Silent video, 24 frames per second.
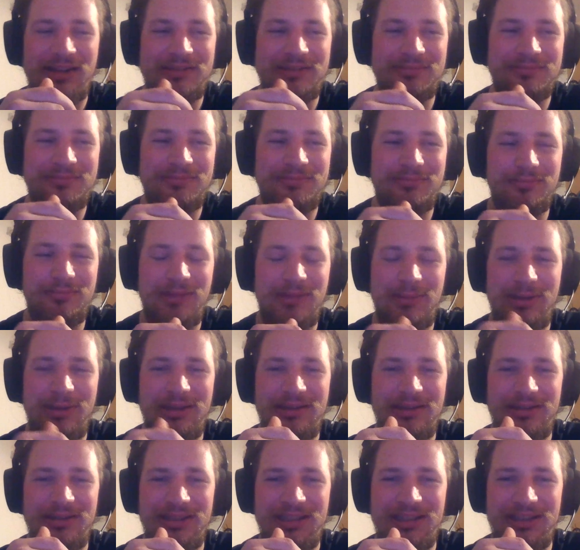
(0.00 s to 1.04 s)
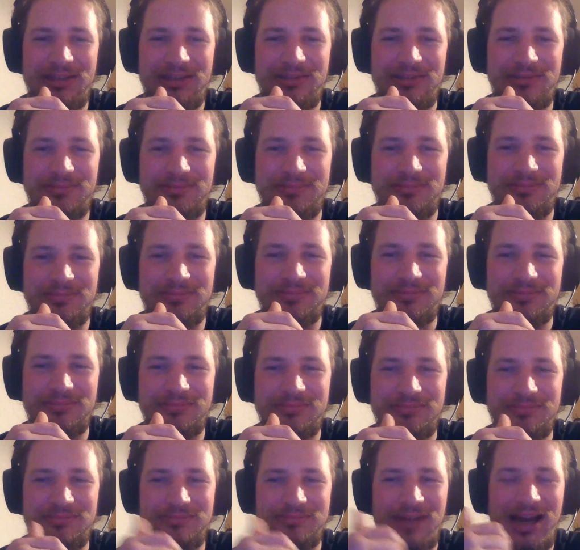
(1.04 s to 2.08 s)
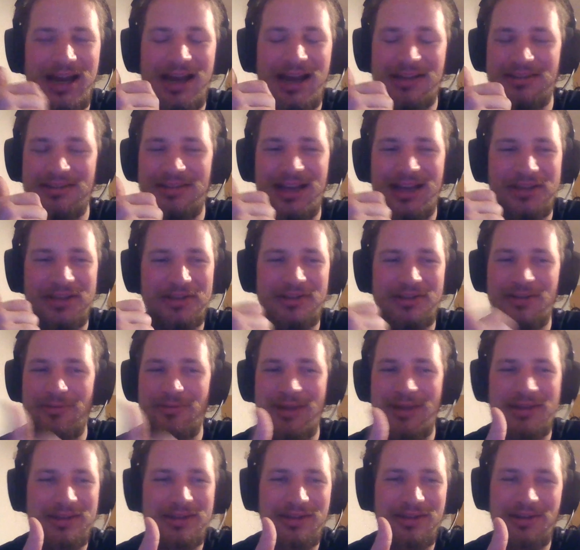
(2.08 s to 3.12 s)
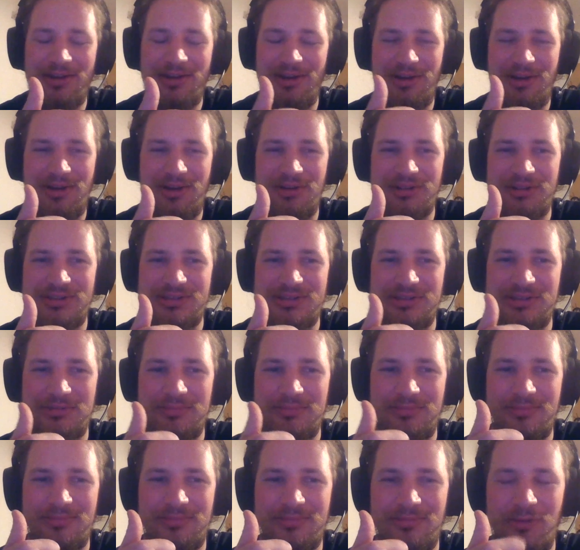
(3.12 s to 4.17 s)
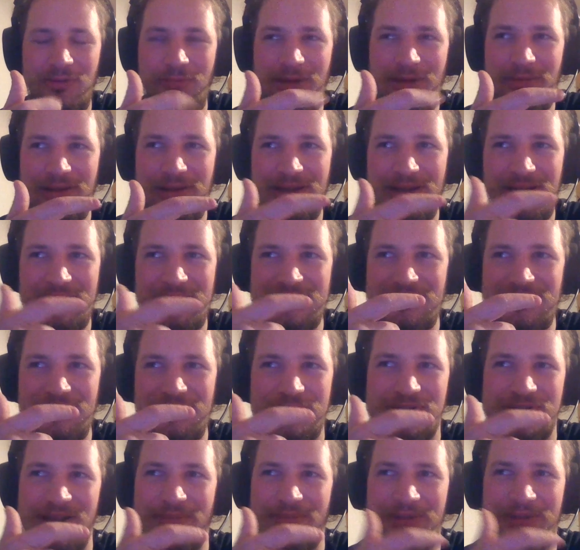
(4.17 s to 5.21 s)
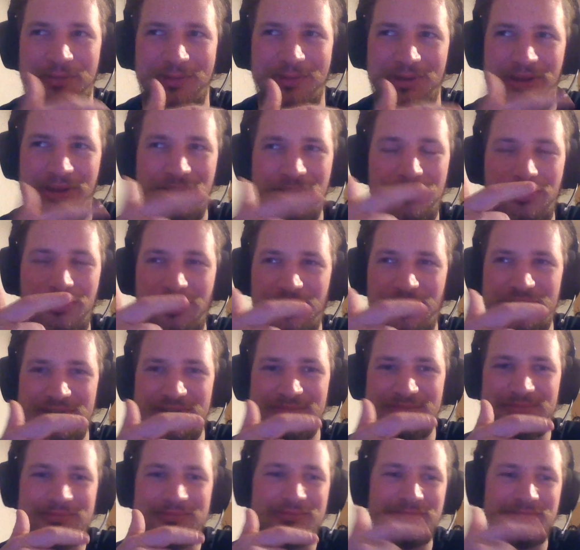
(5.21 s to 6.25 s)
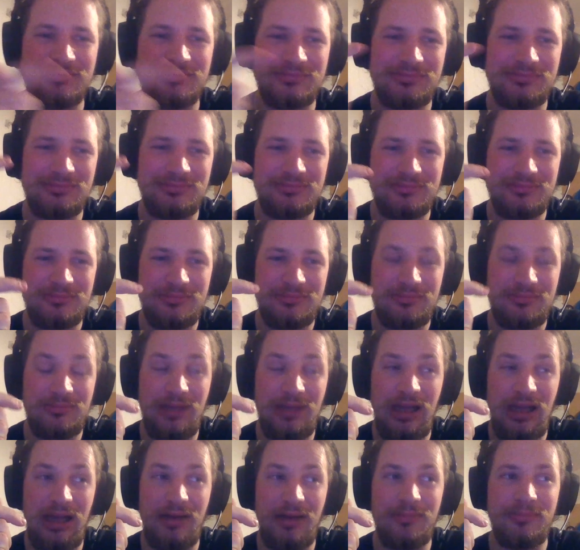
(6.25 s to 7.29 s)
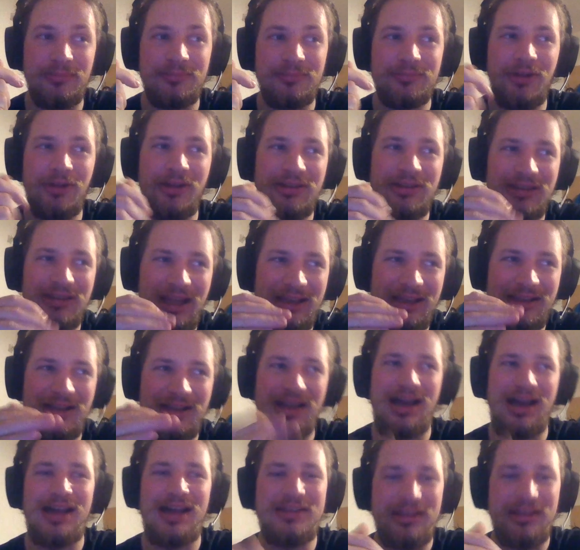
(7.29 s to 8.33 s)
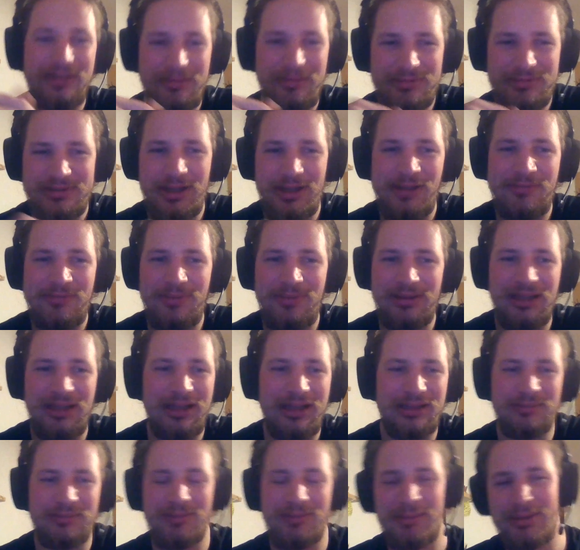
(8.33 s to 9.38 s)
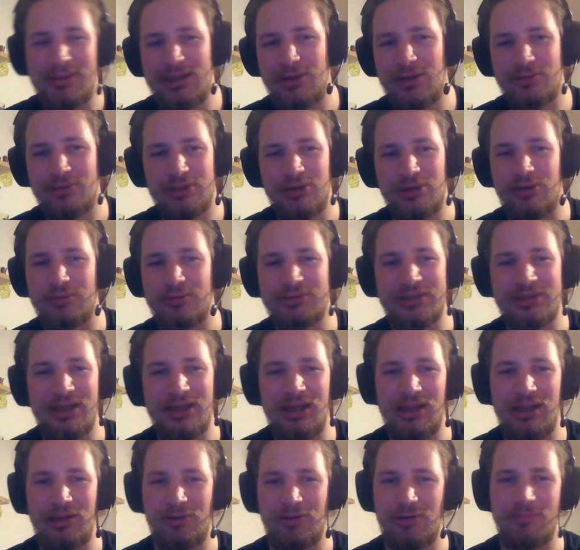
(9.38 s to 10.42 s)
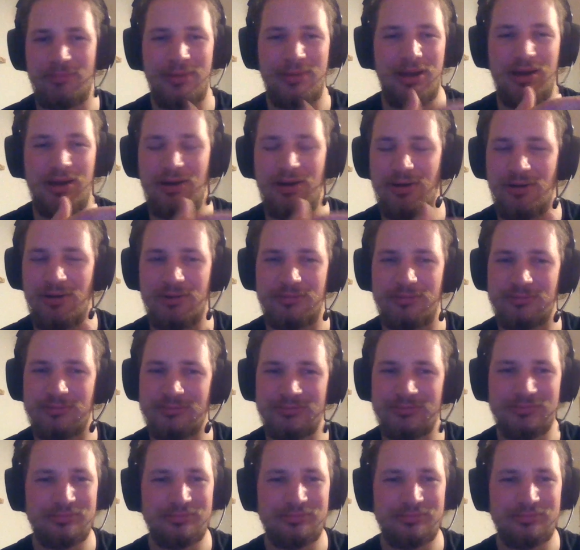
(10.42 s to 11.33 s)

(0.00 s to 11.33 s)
like maybe either they're reindeer herders, or maybe they do something with the tourism. Not like guiding themselves, but like maybe they own a hotel or a bar,